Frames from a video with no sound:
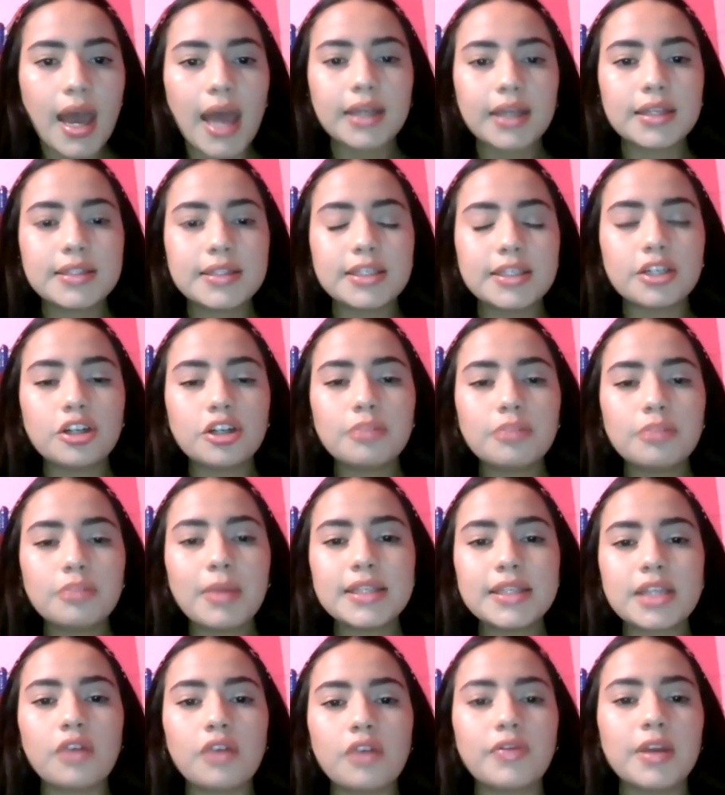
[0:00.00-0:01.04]
I consider
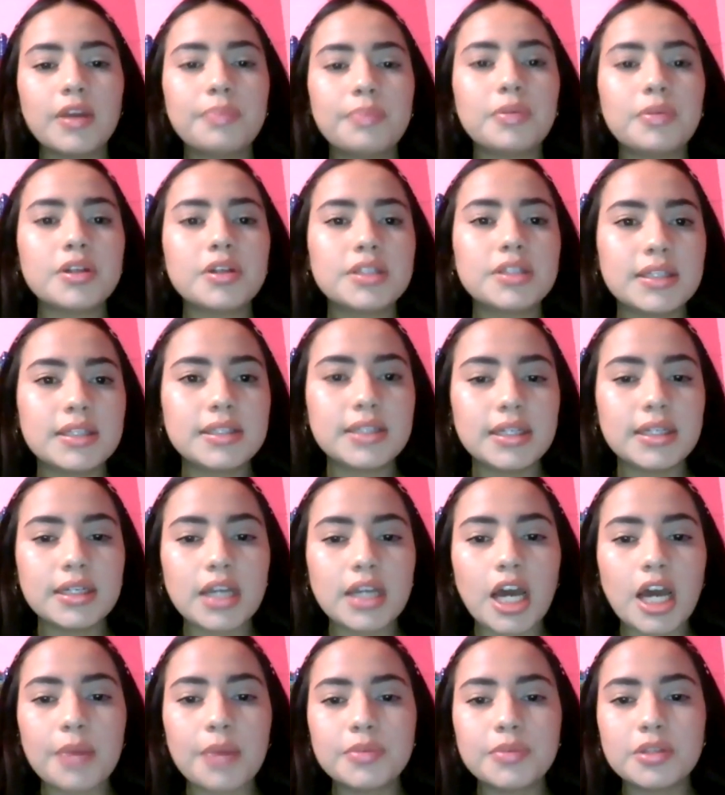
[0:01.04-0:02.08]
myself a
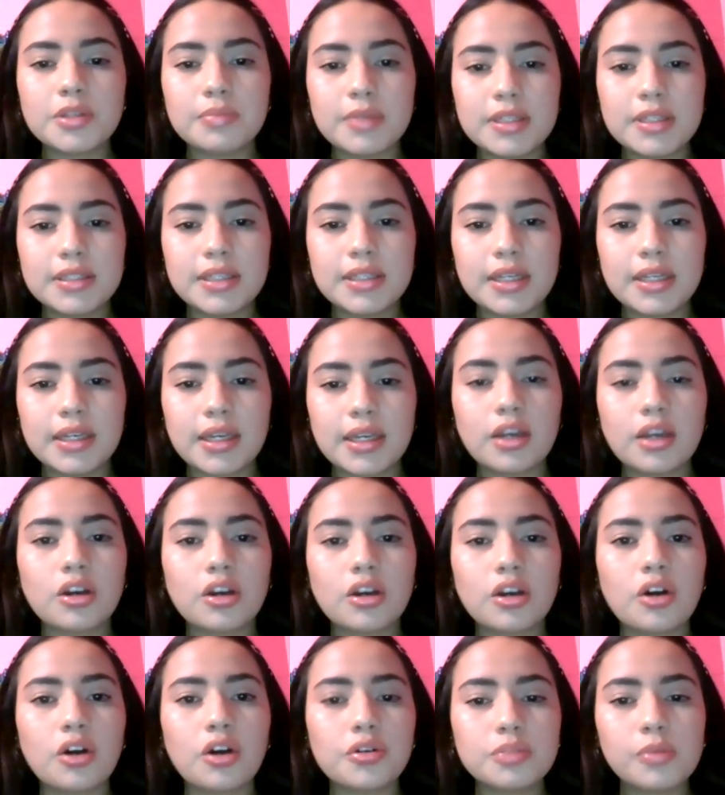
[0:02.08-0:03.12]
persistent, optimistic,
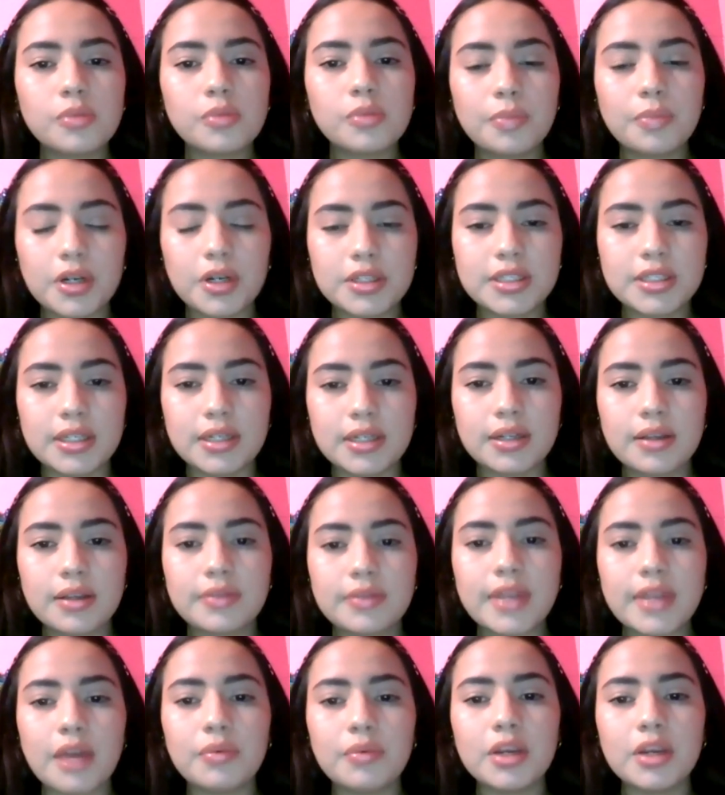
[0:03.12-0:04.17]
and coachable person
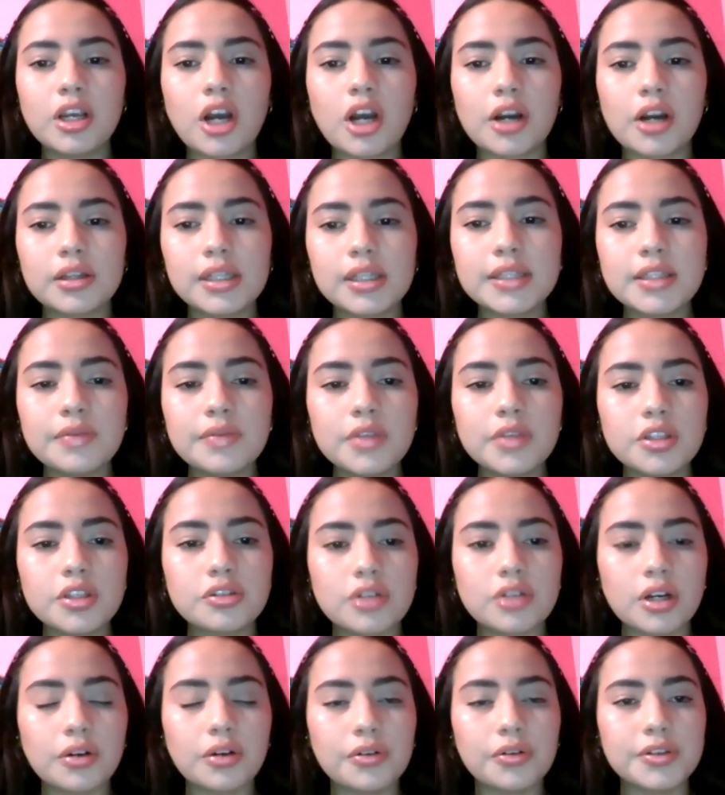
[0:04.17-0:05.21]
that regardless of the
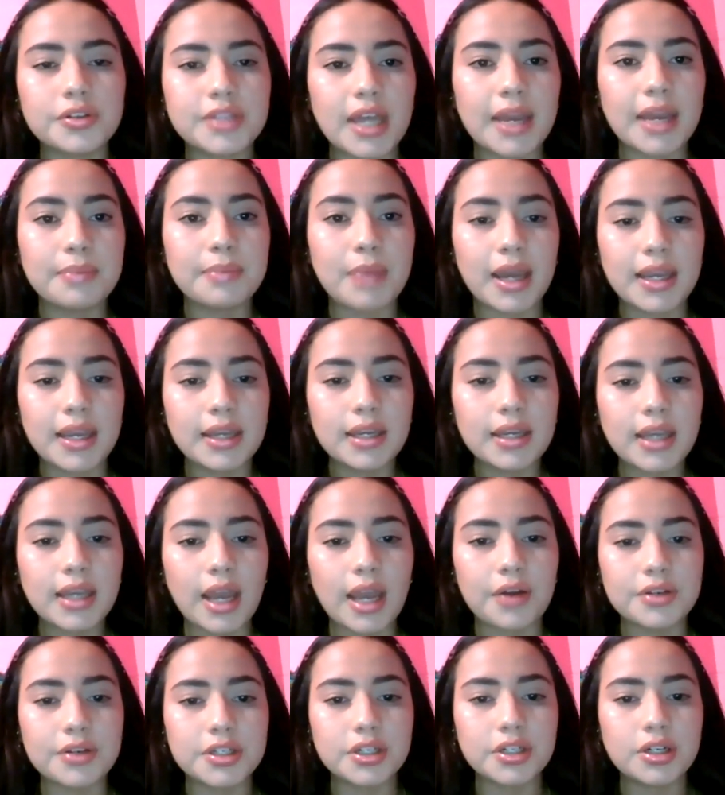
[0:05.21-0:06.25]
struggles I might
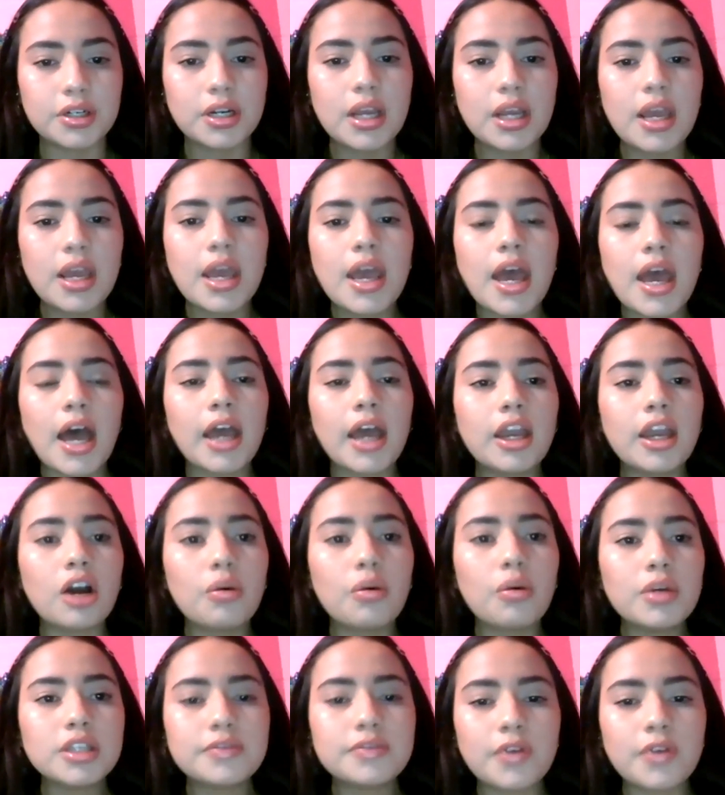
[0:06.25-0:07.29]
encounter, I
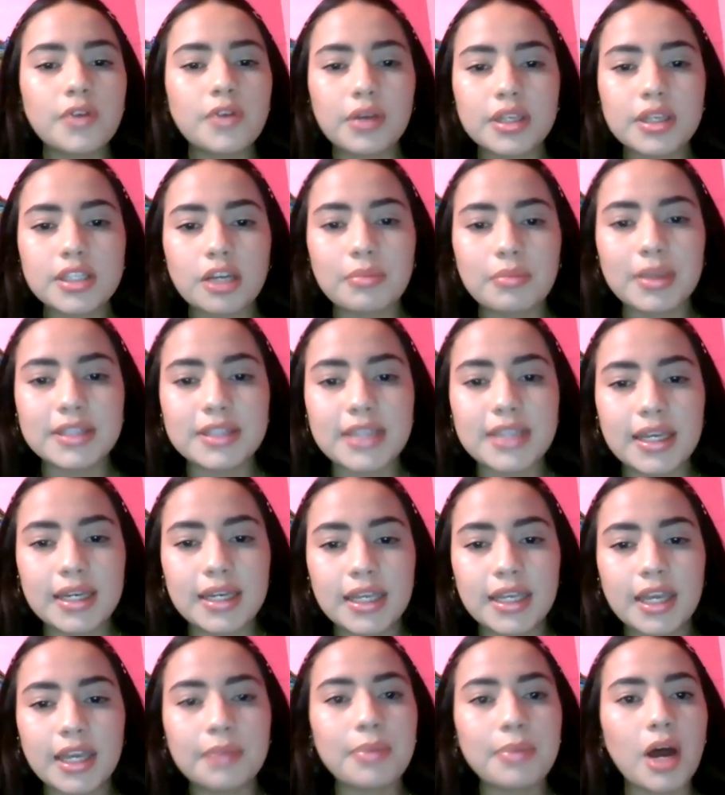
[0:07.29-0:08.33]
always focus on
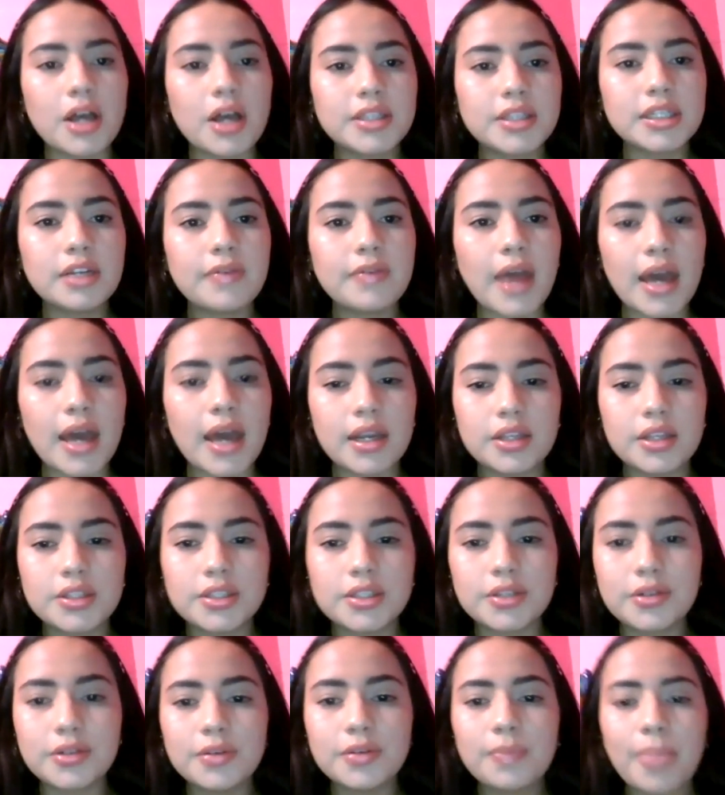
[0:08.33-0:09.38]
maintaining a positive
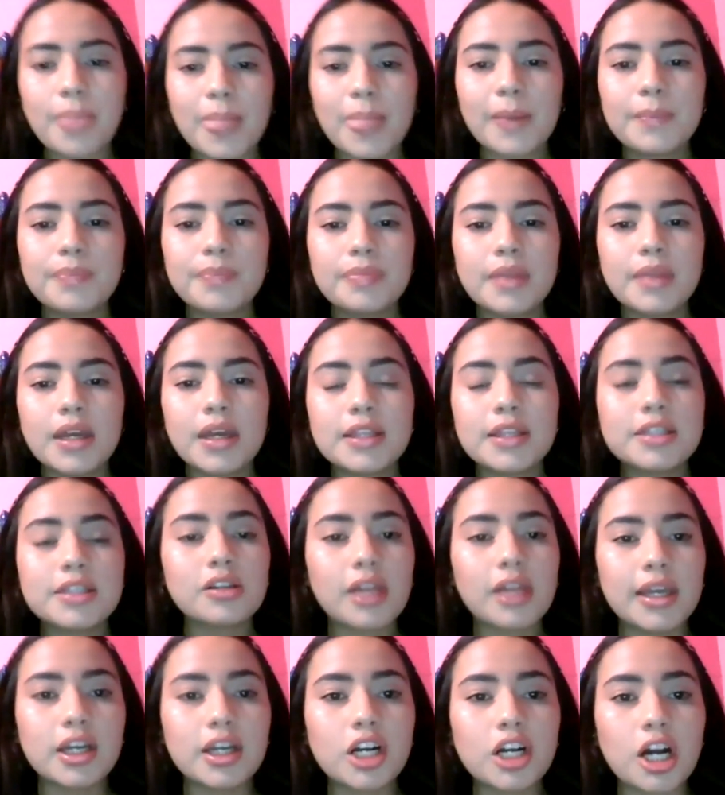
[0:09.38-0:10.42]
attitude until
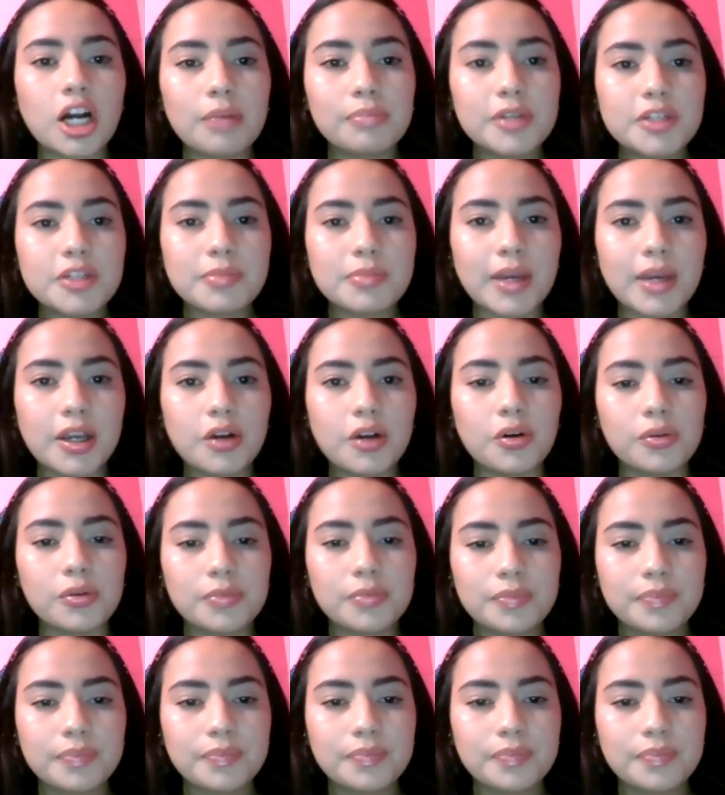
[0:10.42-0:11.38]
I accomplish my goal.